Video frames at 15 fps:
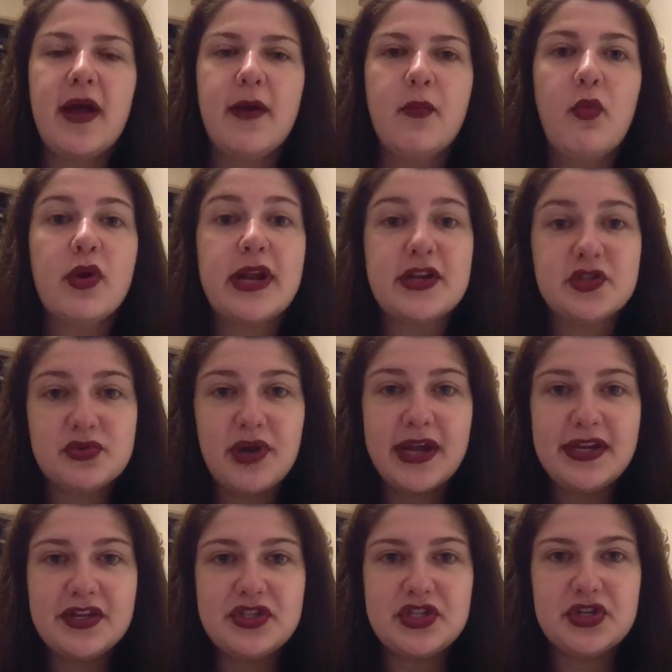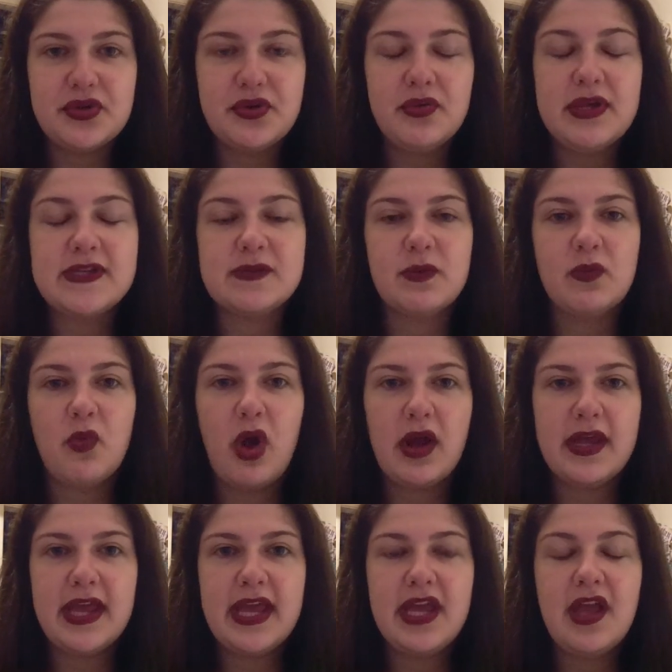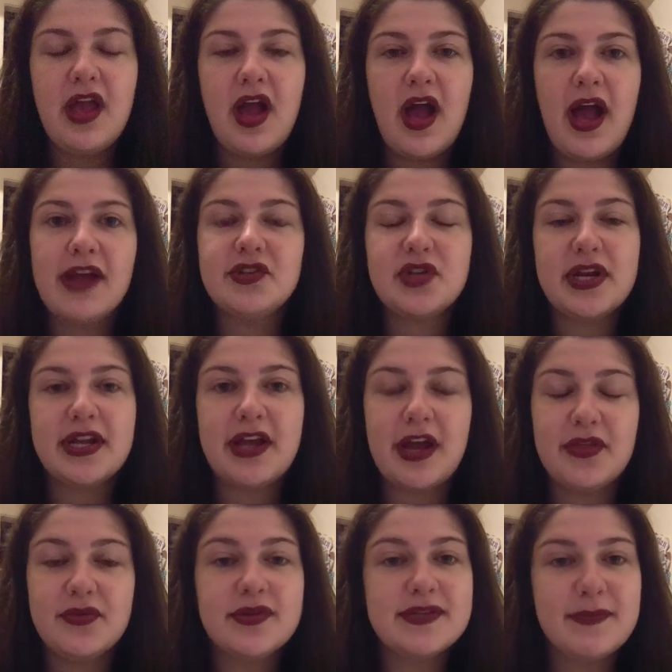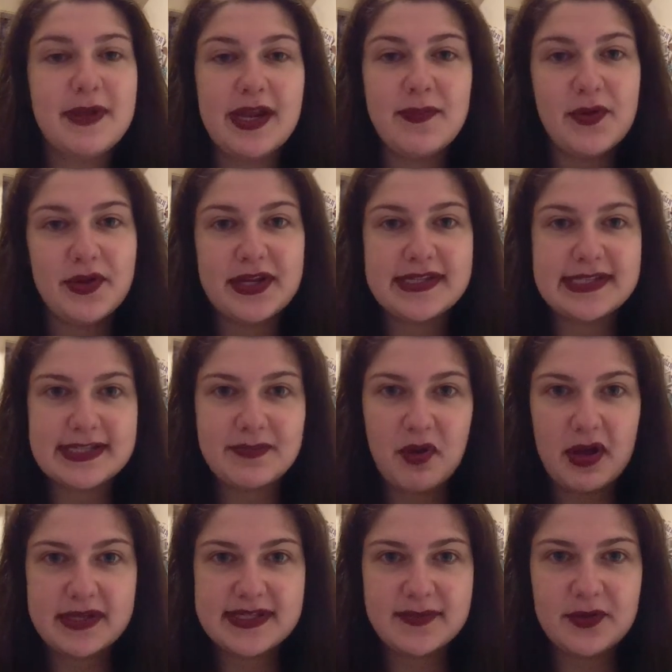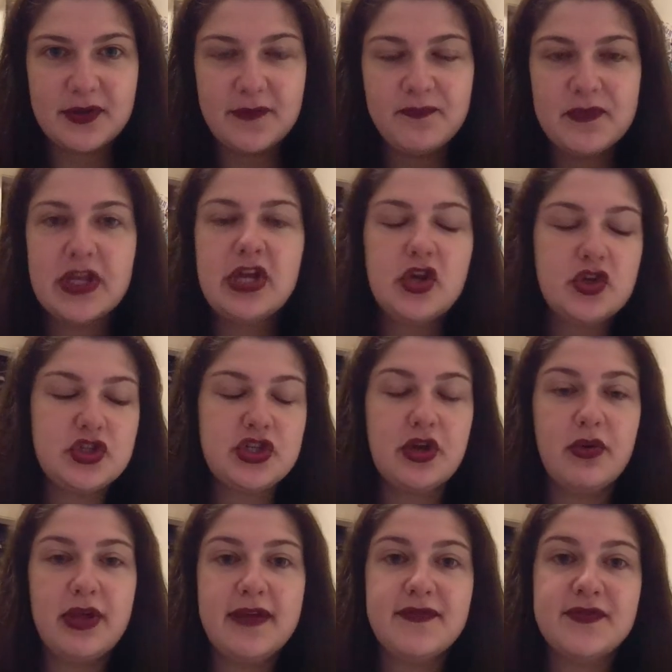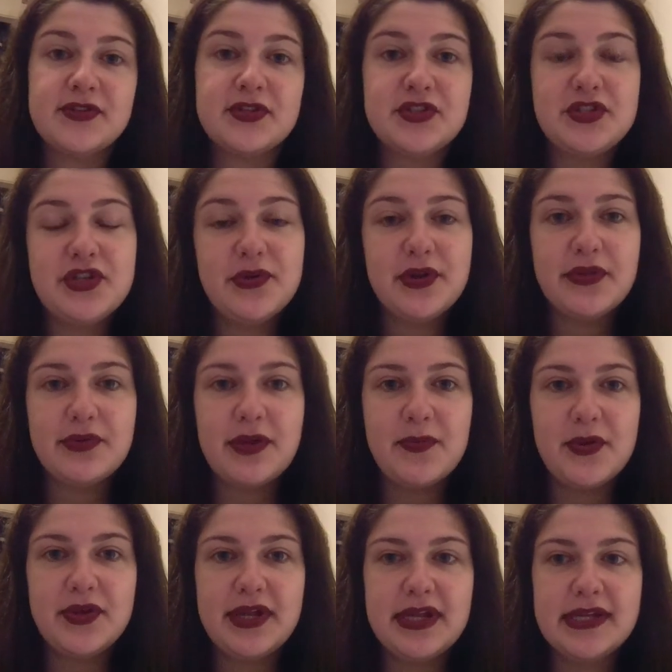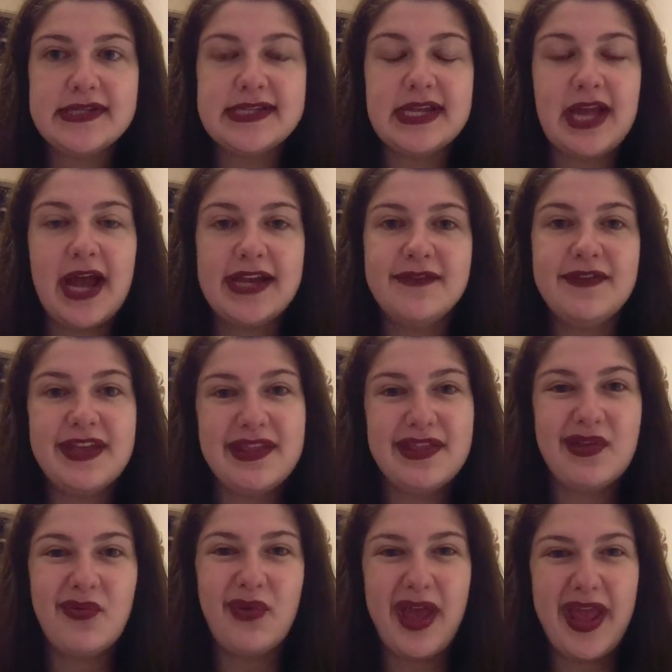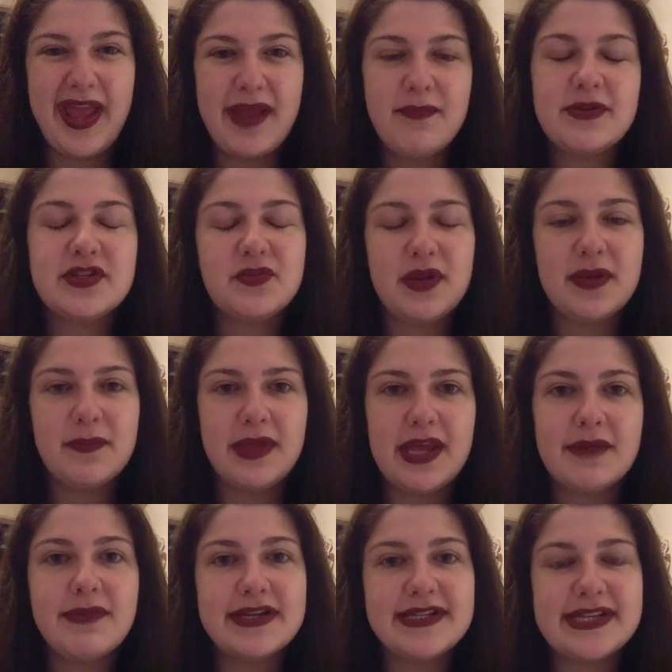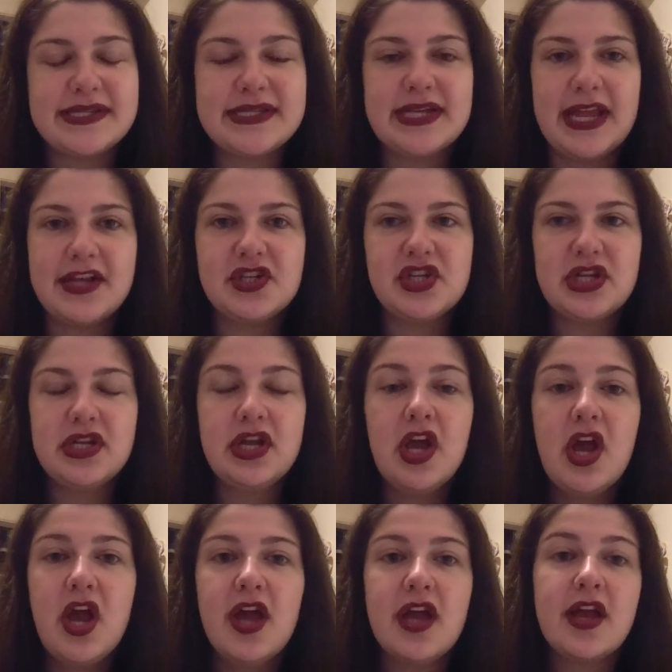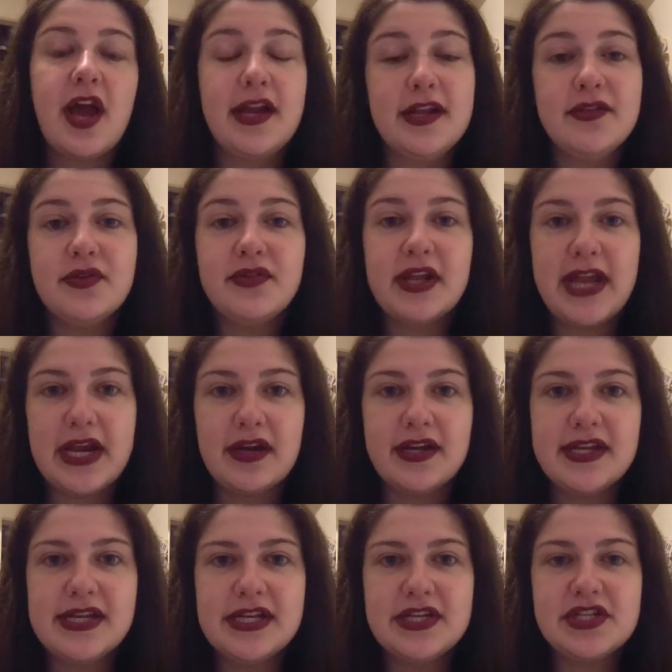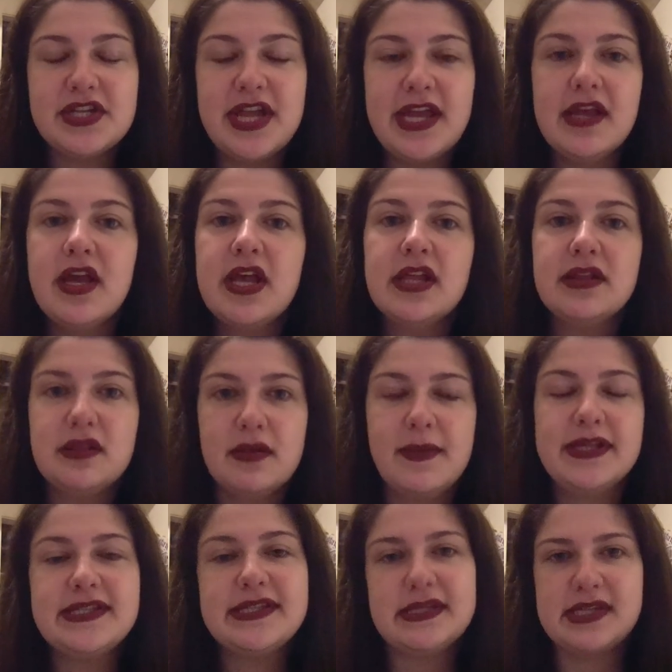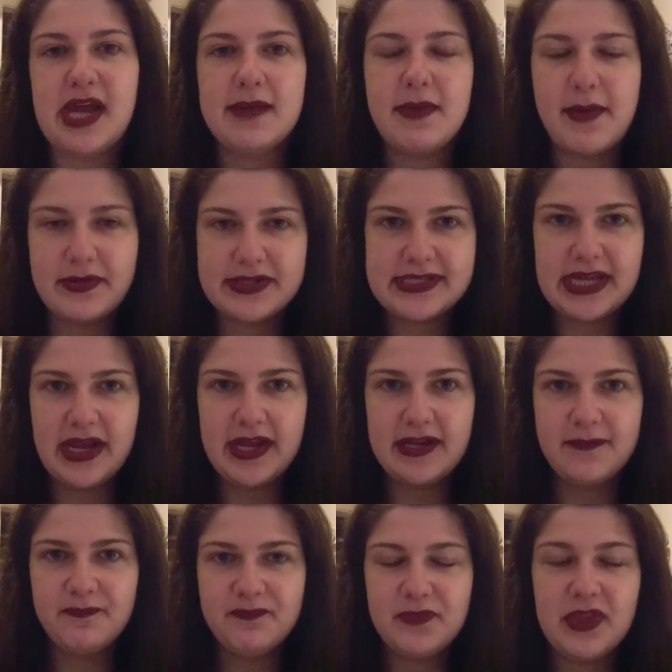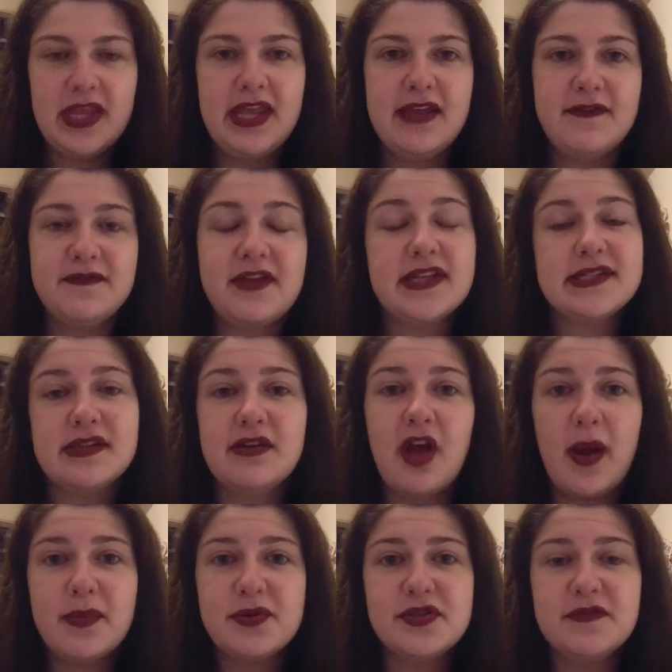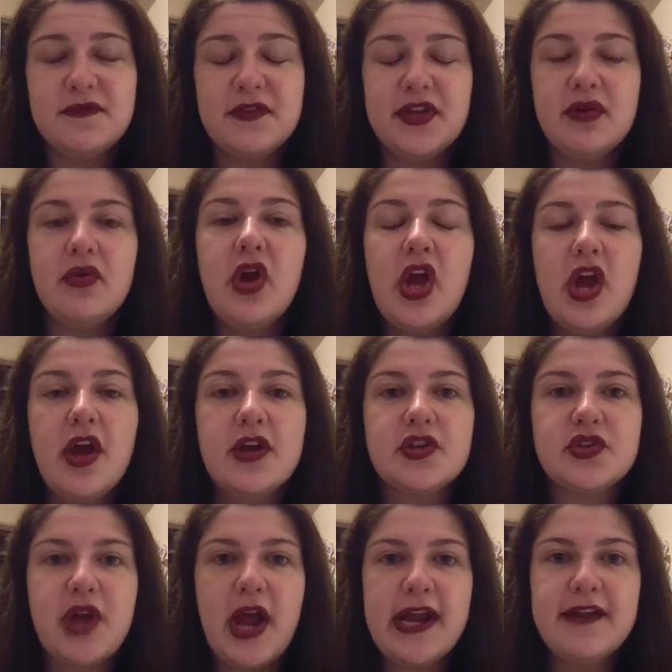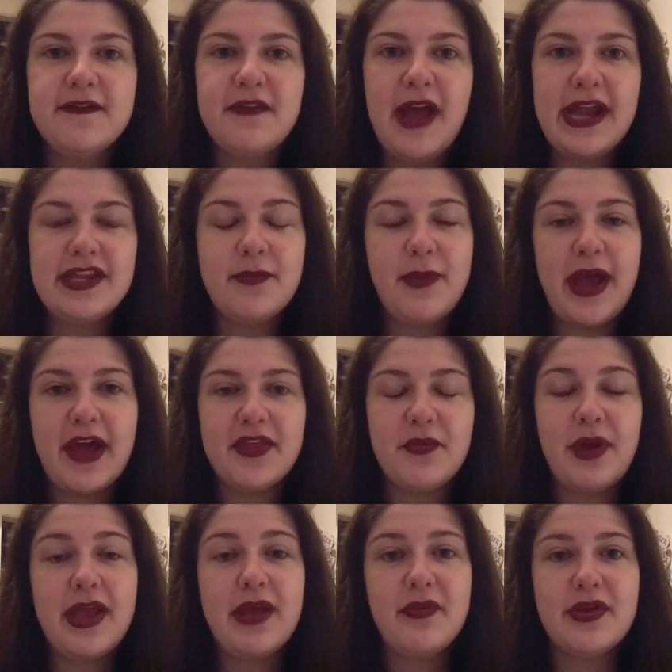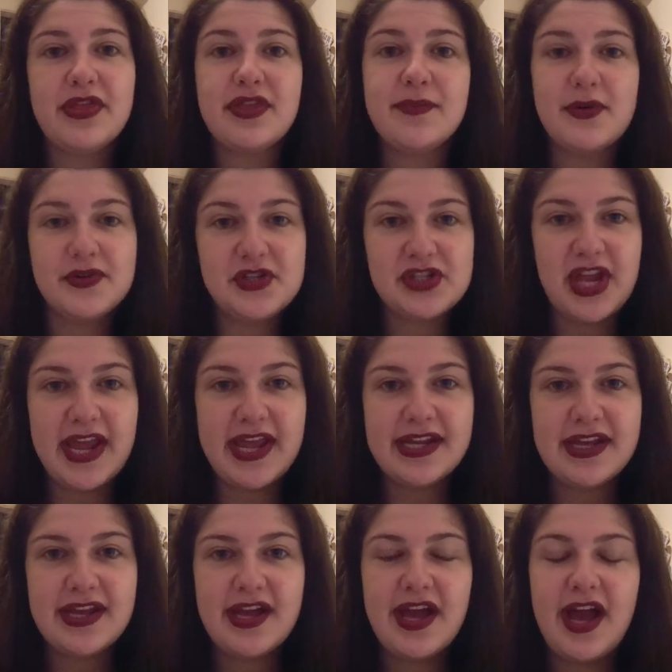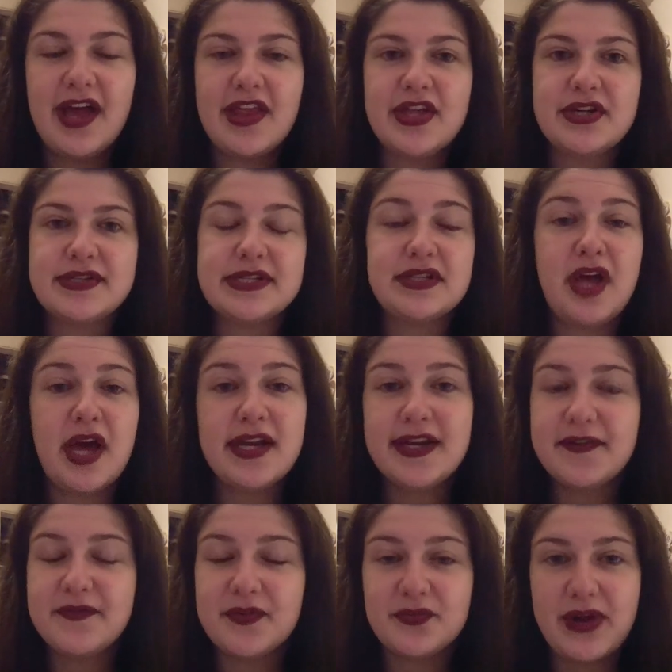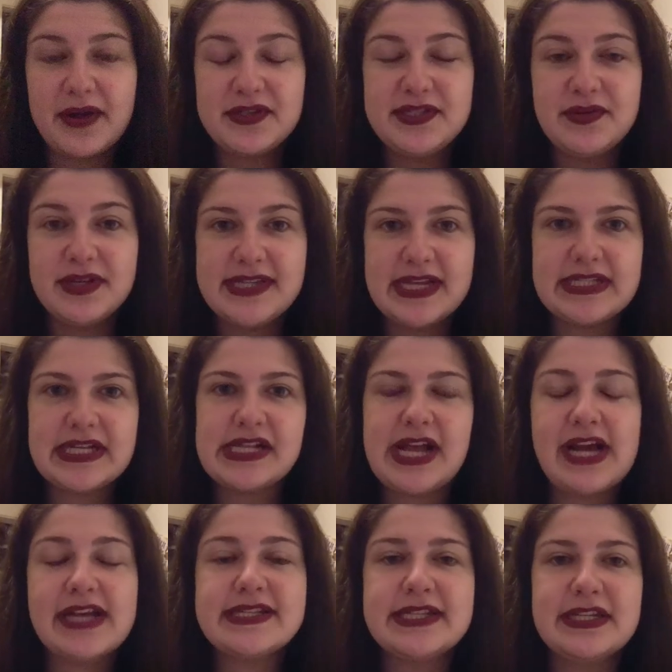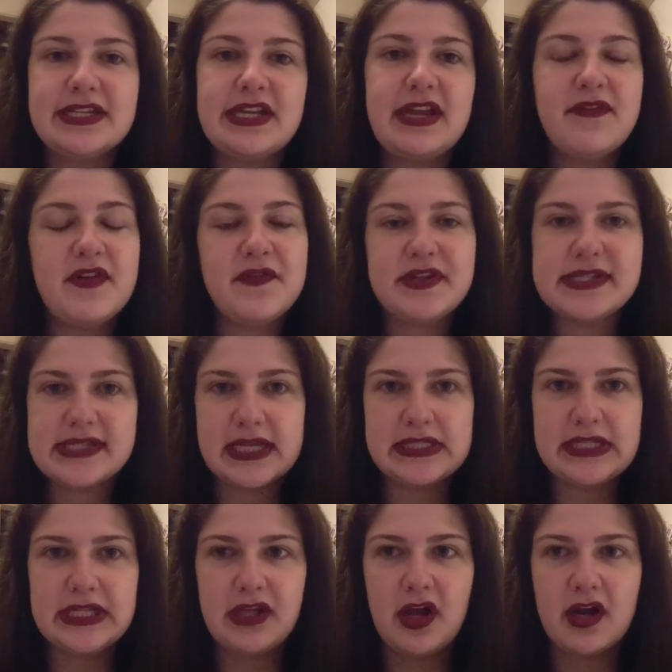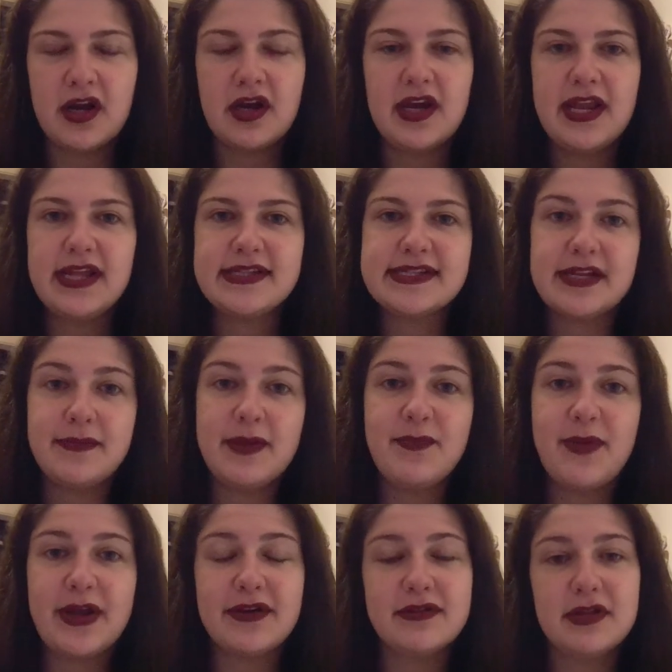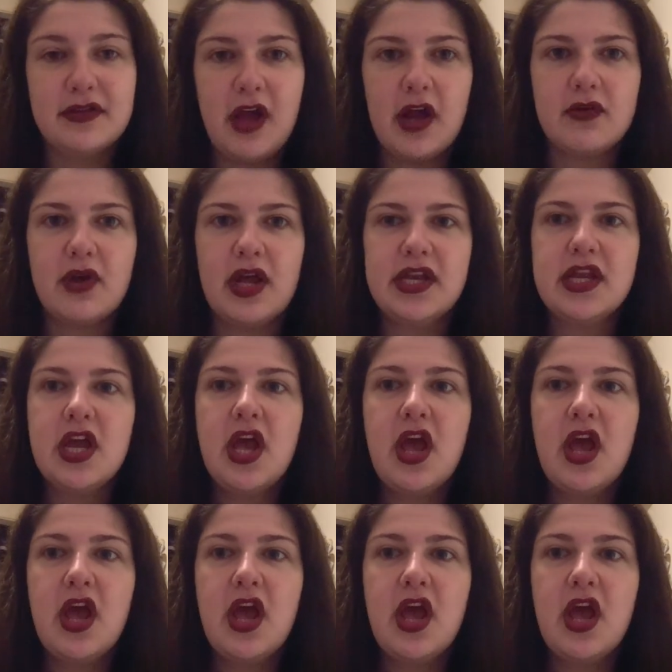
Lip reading: what I try to do is when walking, I try to cut through as many buildings as possible. So if there's 2 or 3 buildings kind of in the way between me and my destination, cutting through that air conditioning limits the time I'm outside. If that's not an option for you, try to find the pathway with the most shade. There's a lot of different routes you can take to class, and even if it's slightly longer, it's going to be better in the long run